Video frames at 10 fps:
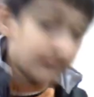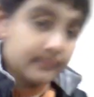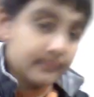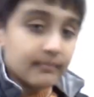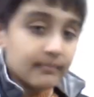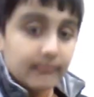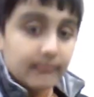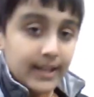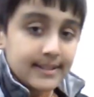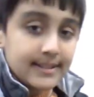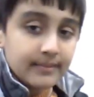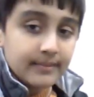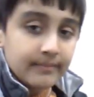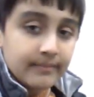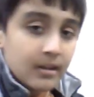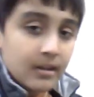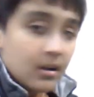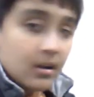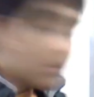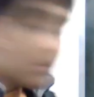Yes.
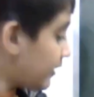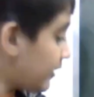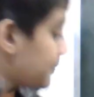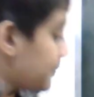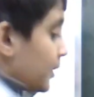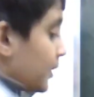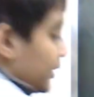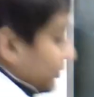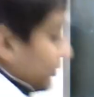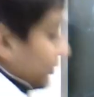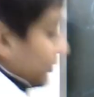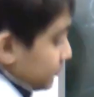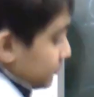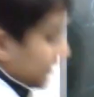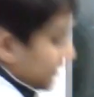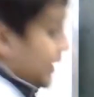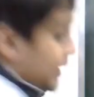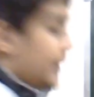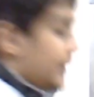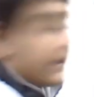1 upon 2 and
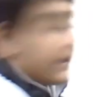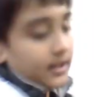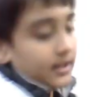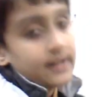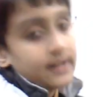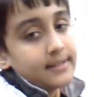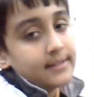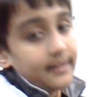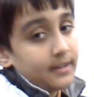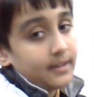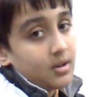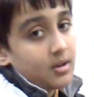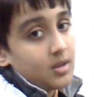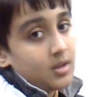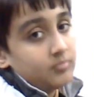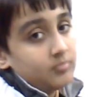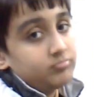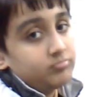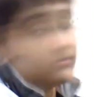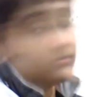let's say yes.